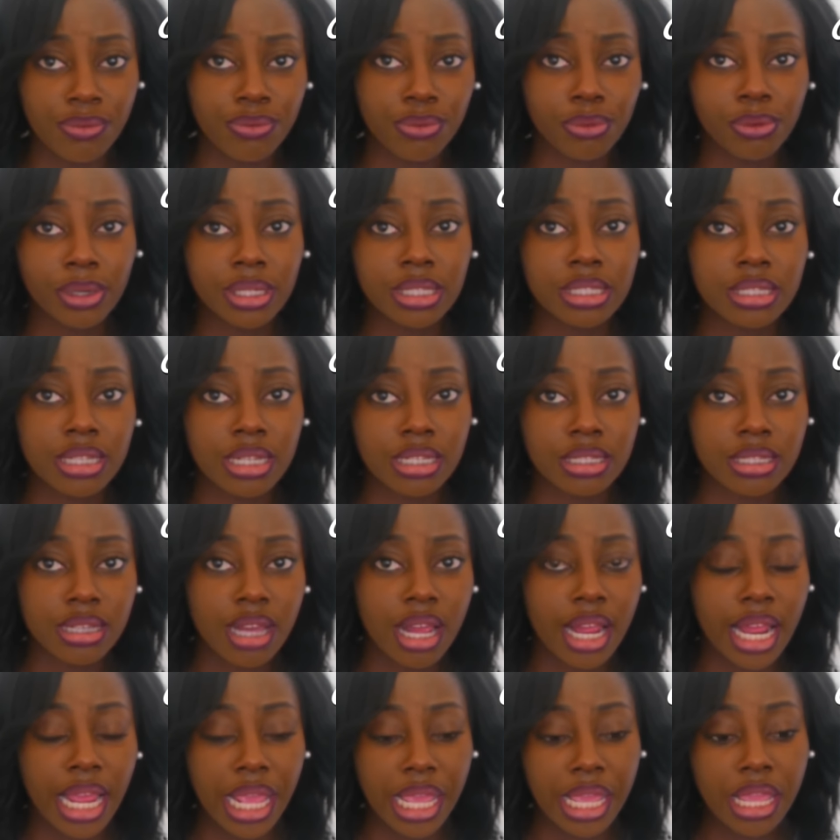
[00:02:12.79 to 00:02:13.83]
For instance,
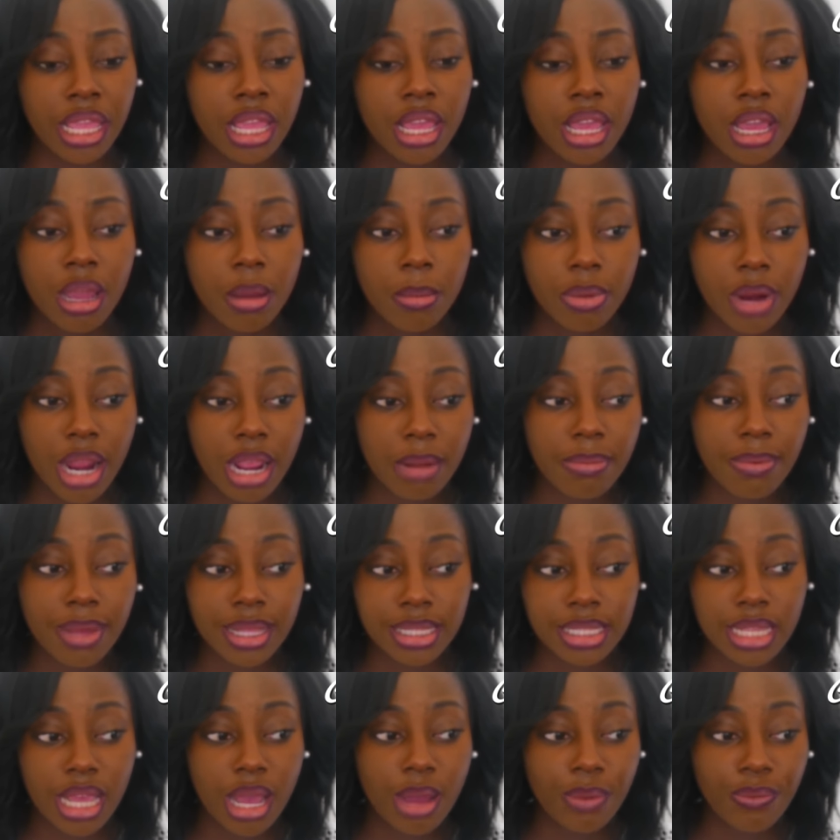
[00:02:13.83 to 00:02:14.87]
I pride
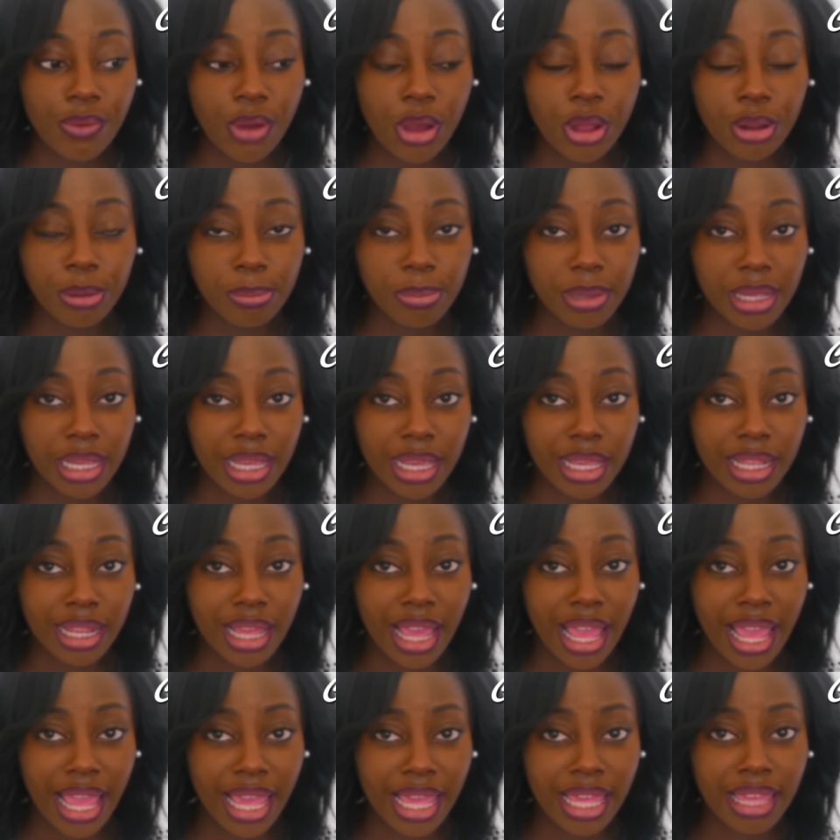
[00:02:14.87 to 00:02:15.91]
myself on being
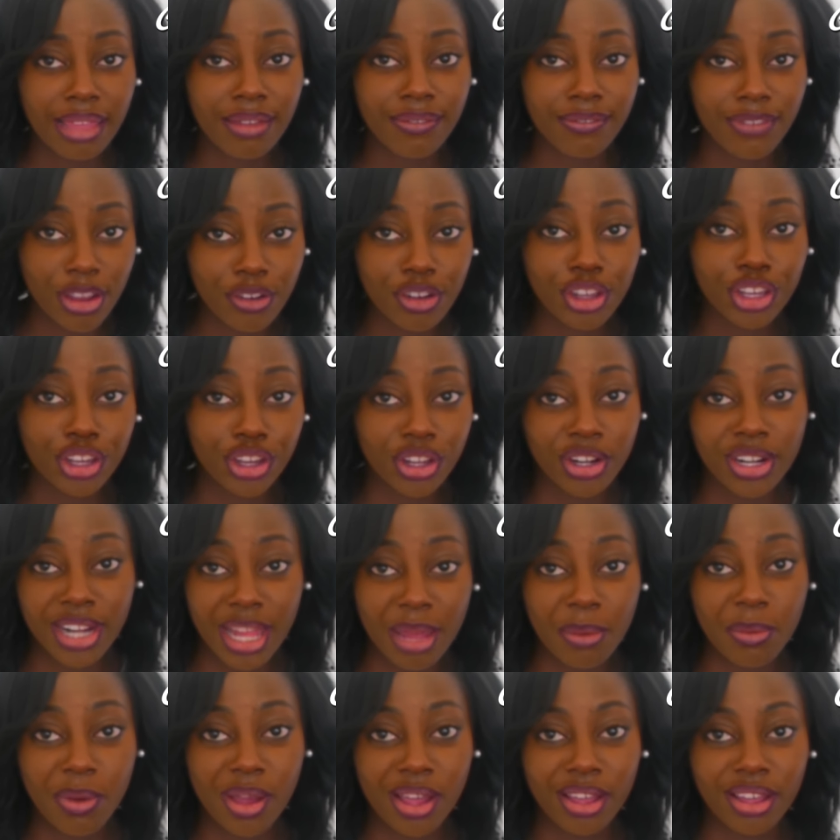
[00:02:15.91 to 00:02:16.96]
a very good
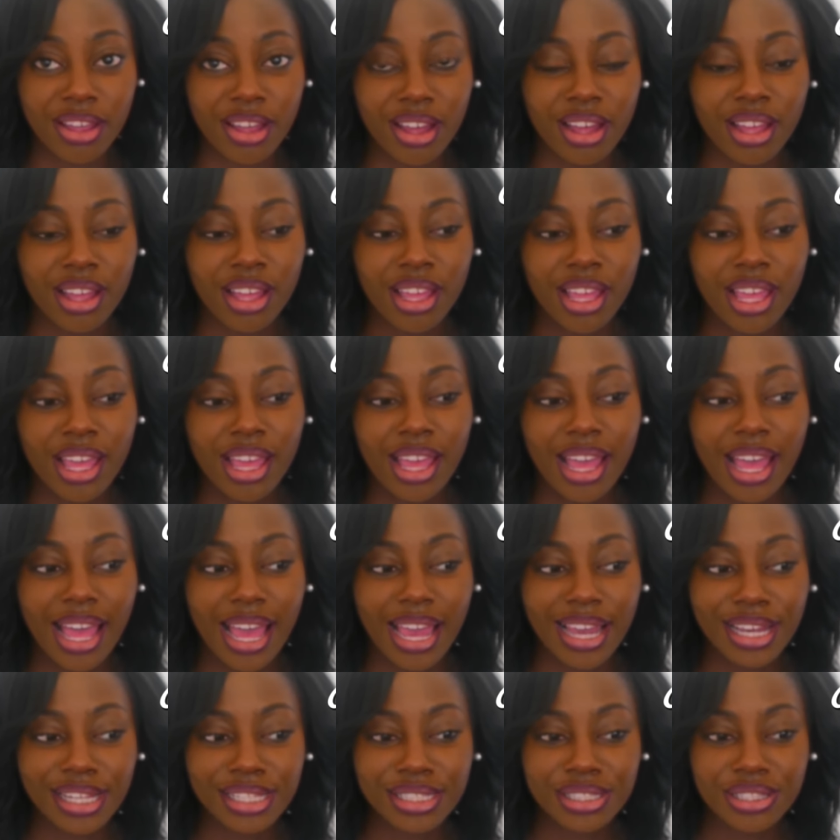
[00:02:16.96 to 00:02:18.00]
networker
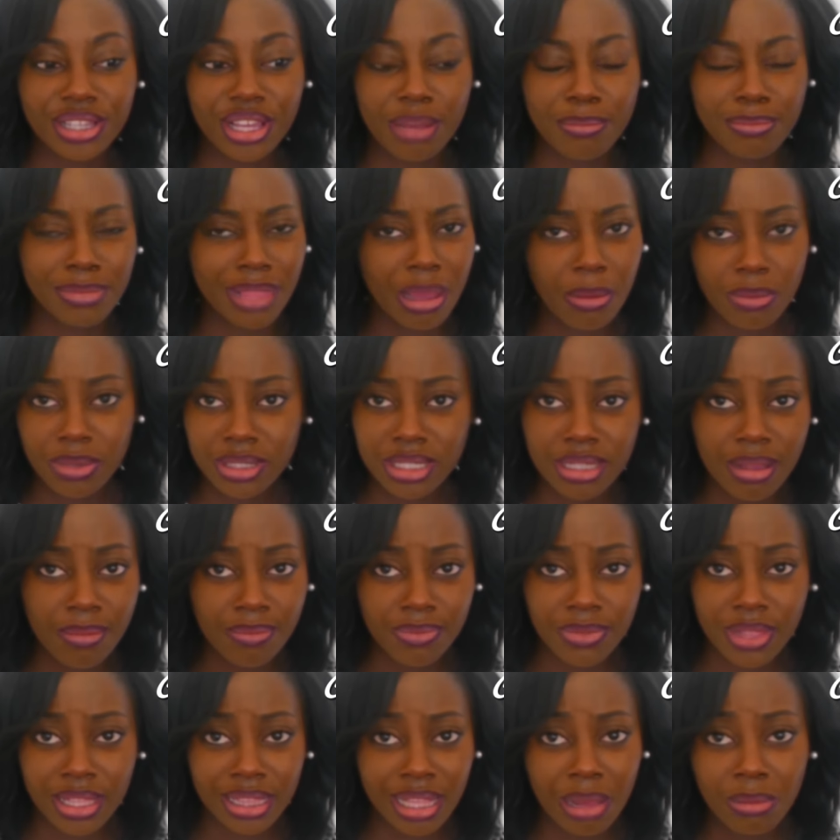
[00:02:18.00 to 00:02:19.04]
and um, that was
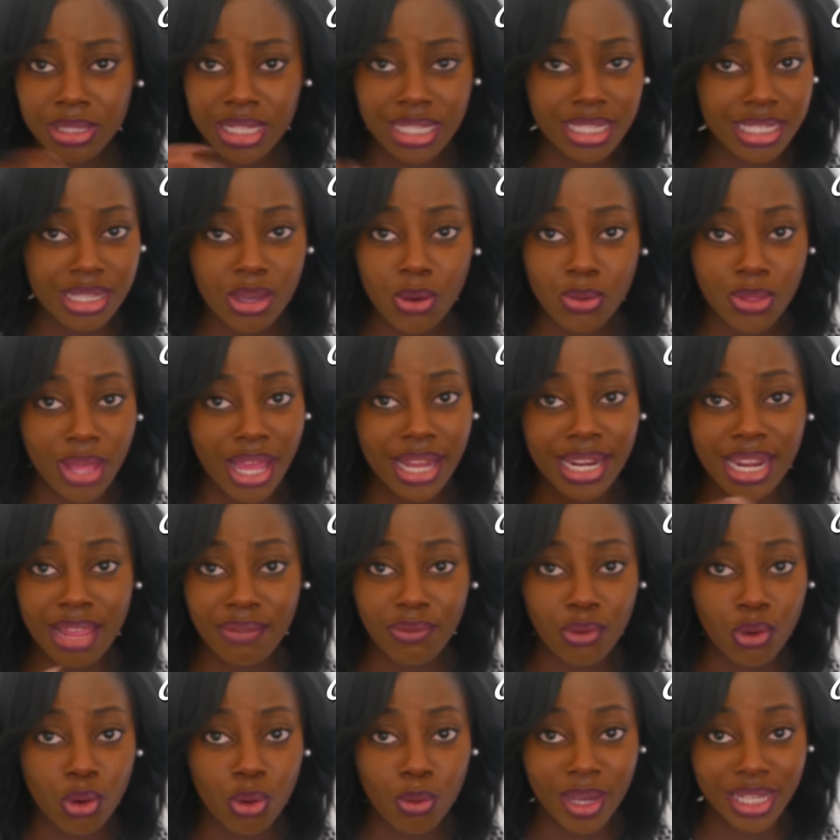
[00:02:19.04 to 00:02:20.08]
something, that was a skill that I
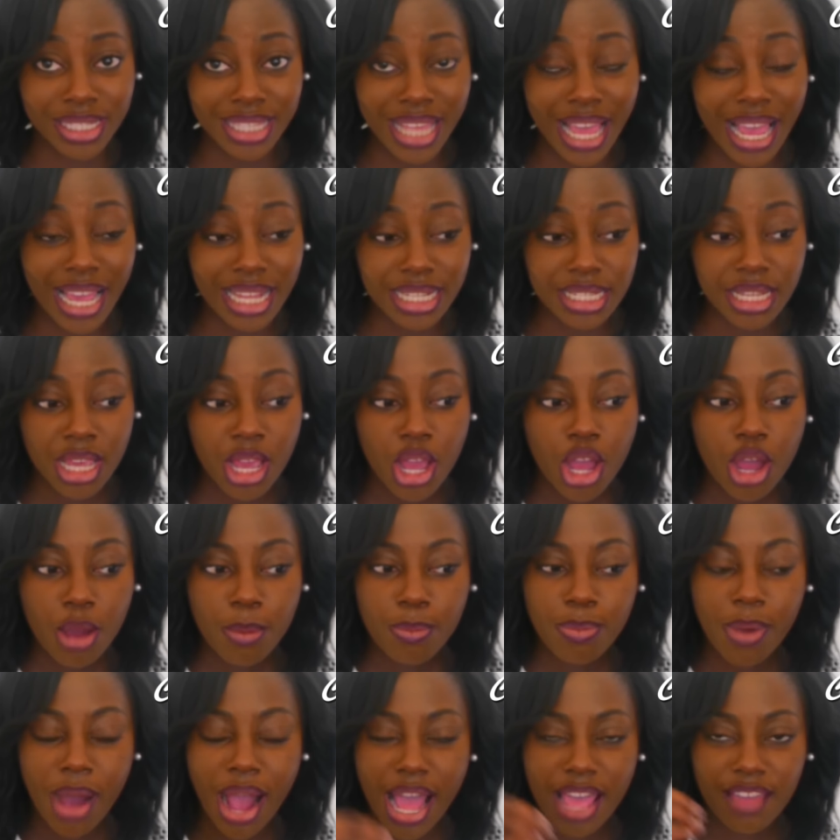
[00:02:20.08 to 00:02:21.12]
never always had
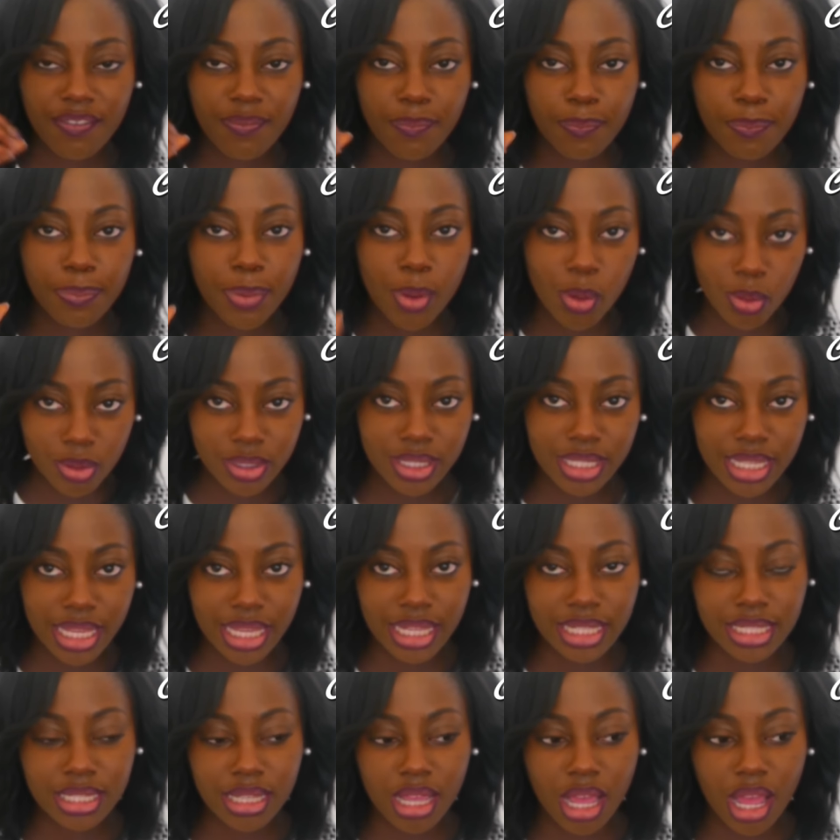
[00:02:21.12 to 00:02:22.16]
but I built
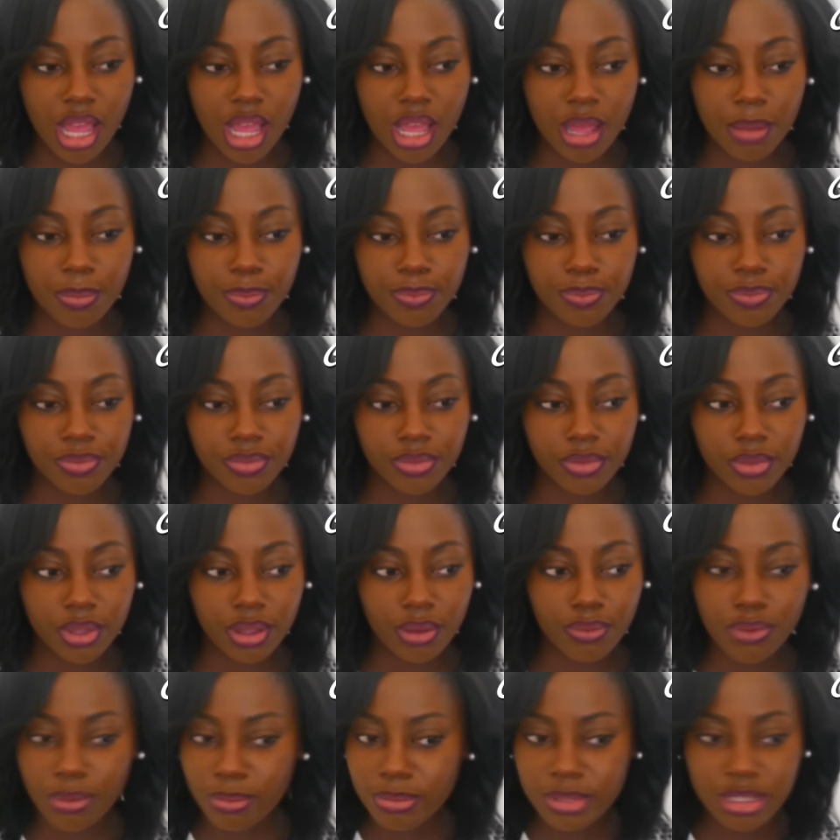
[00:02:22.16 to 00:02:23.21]
it um,
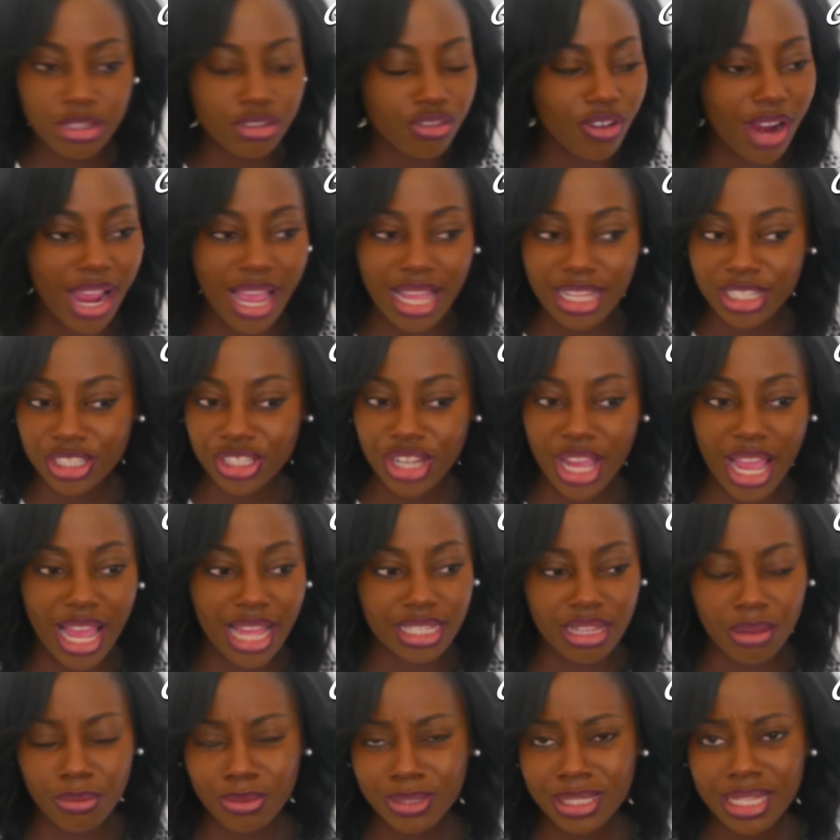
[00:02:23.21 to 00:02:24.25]
from scratch
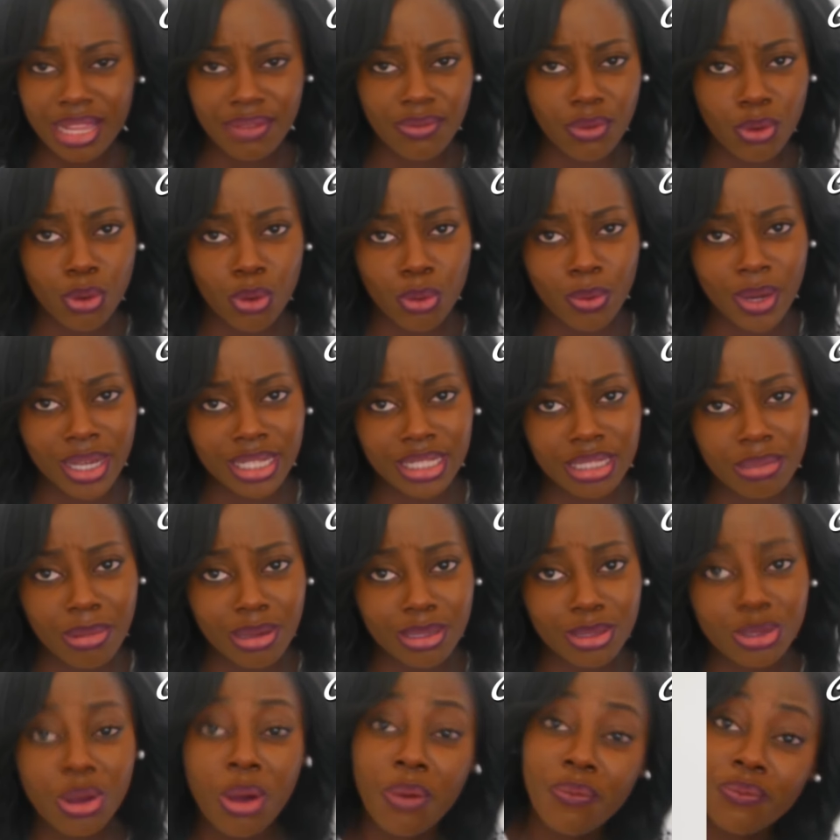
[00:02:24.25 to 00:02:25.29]
and I was never always the
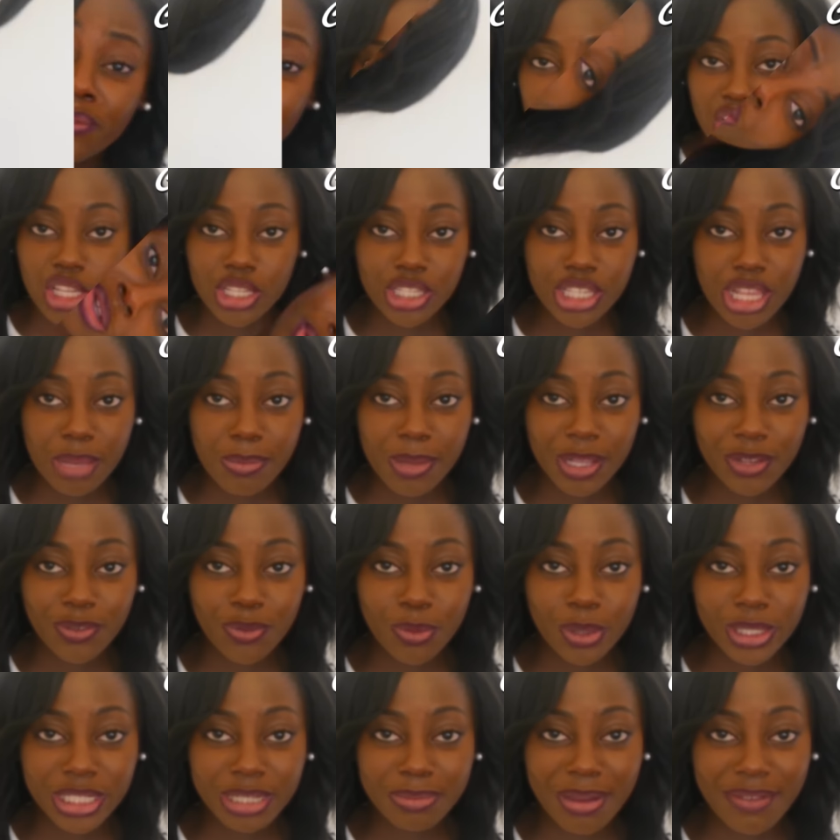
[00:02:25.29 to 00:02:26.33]
most confident. Thank you so much
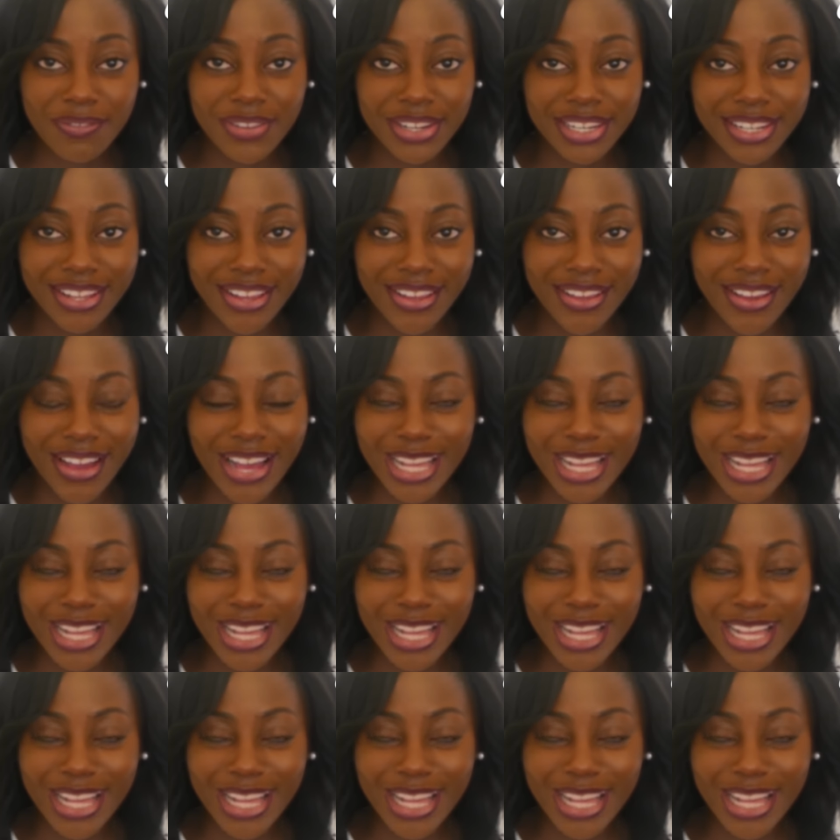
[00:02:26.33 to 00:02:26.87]
for watching my video.